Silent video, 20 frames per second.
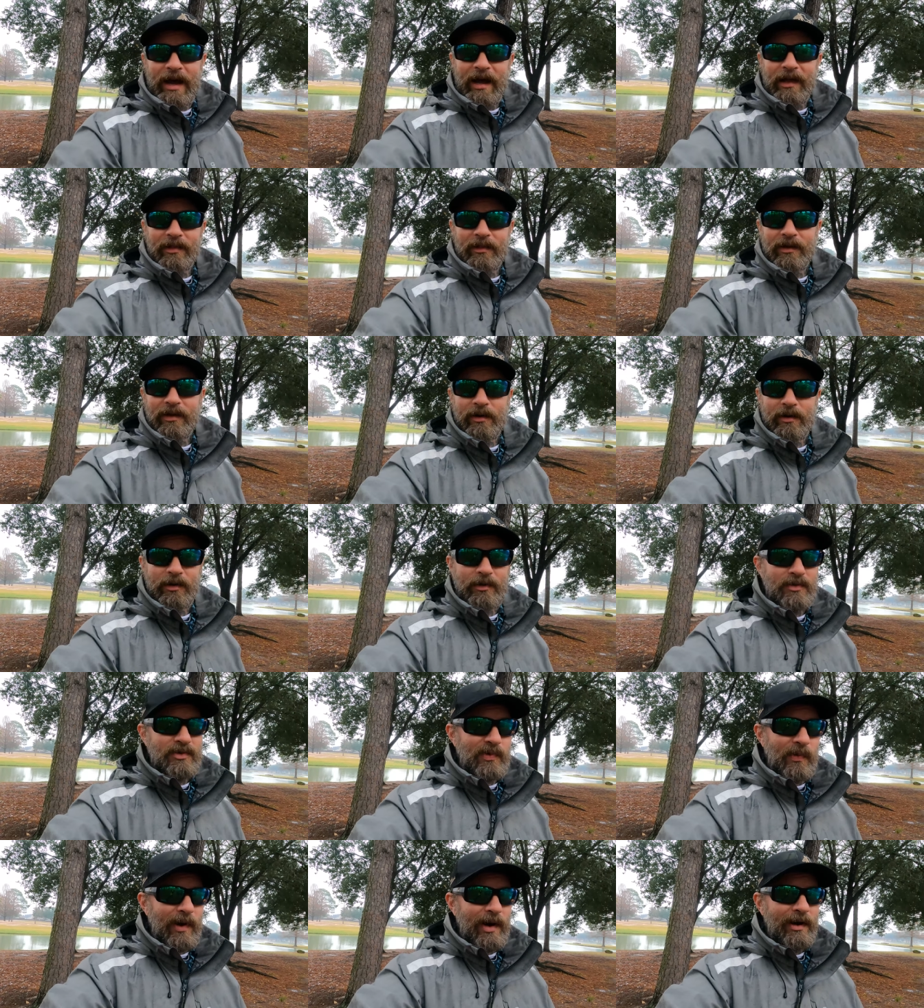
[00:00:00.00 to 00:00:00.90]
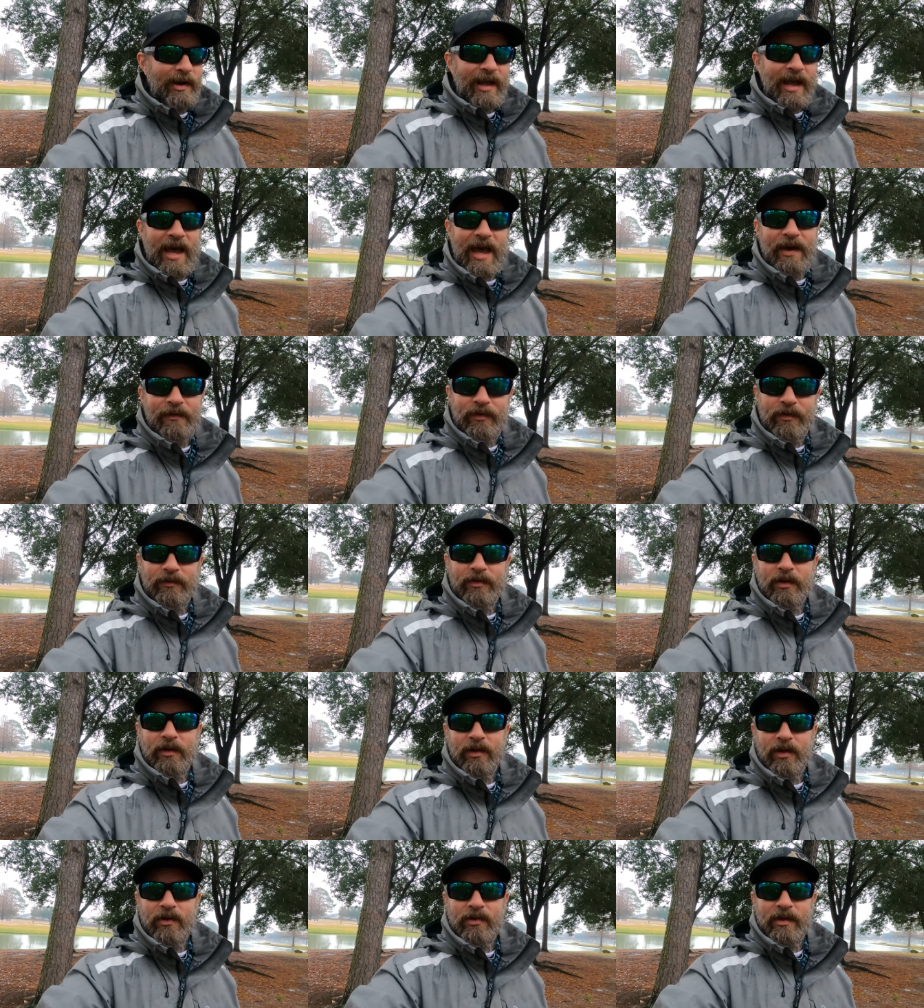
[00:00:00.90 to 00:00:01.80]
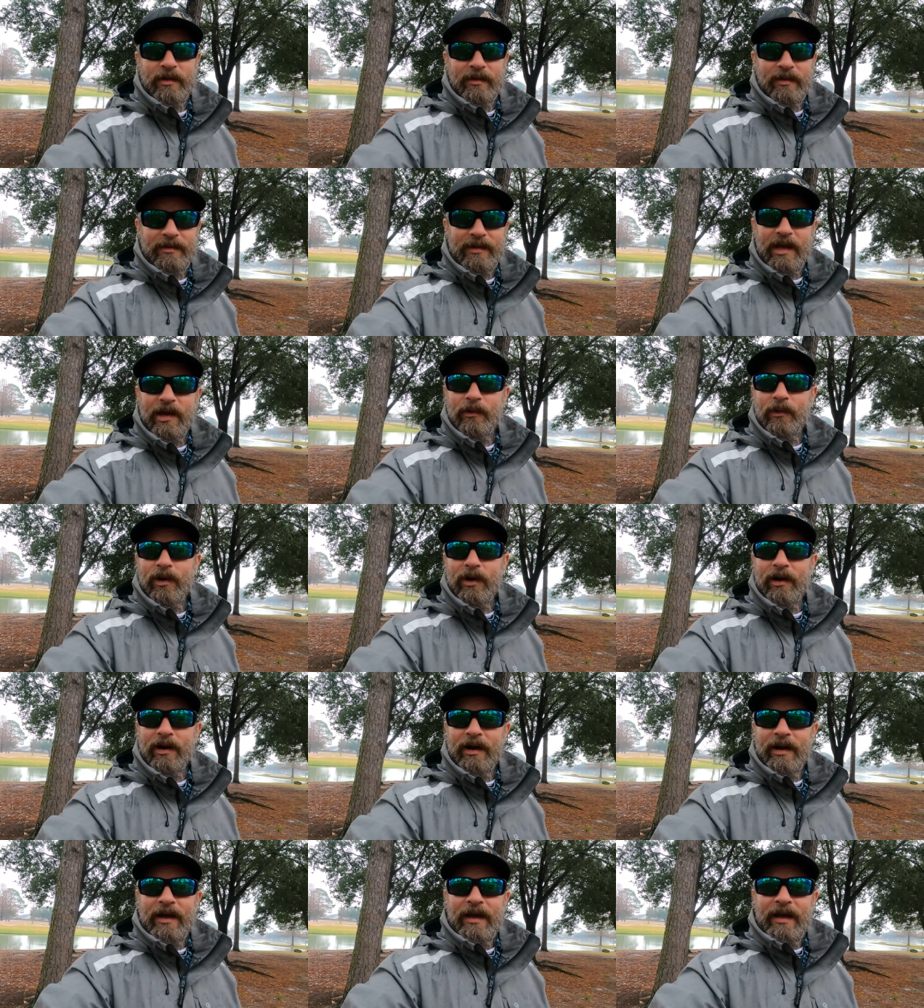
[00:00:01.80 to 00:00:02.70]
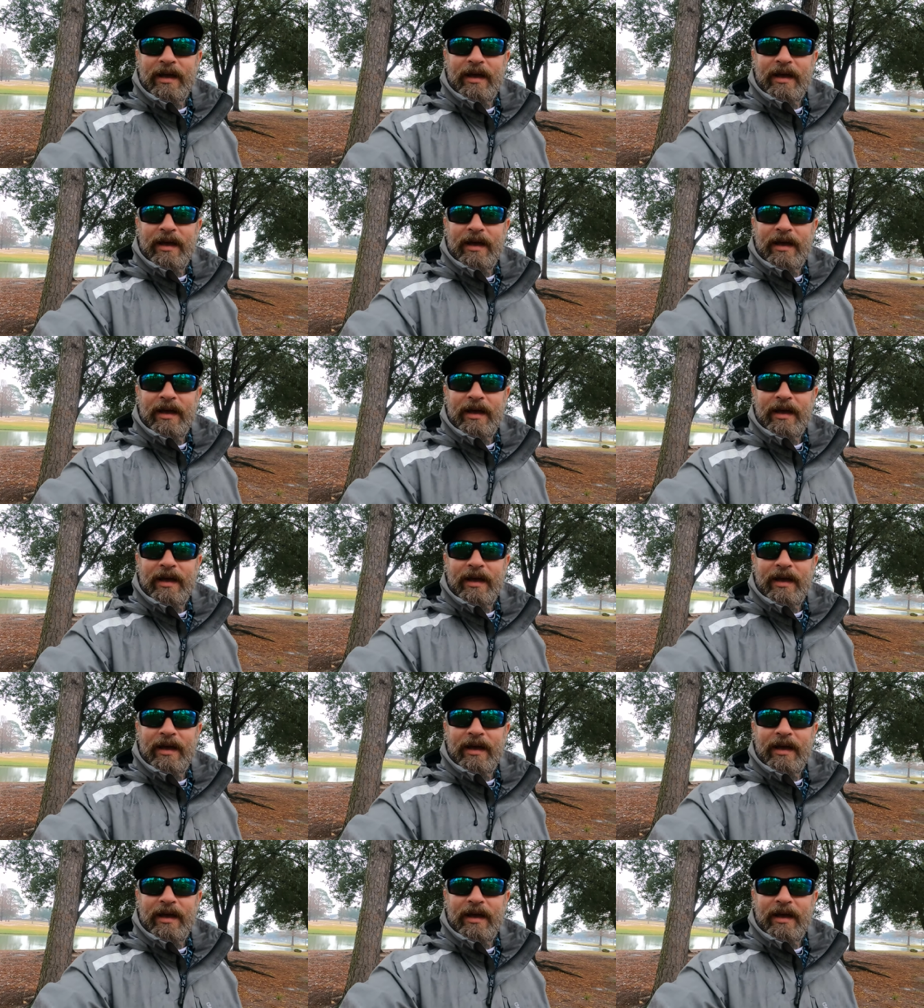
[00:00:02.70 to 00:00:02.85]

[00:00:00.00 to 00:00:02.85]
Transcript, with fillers: I literally was wearing half of the clothing that they were.